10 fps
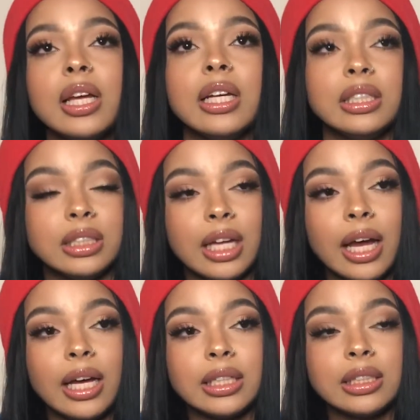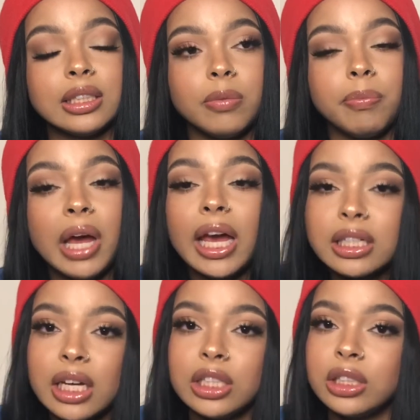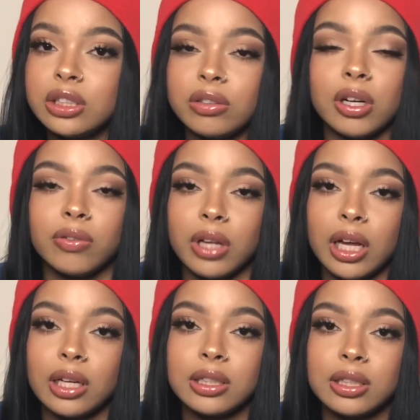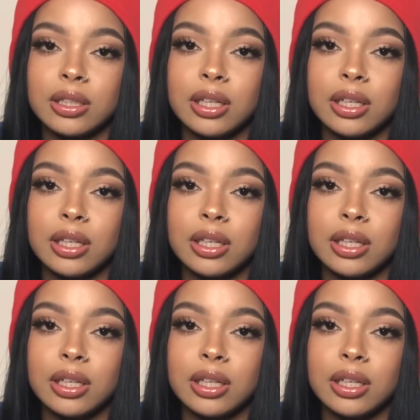is that pay attention to red flags.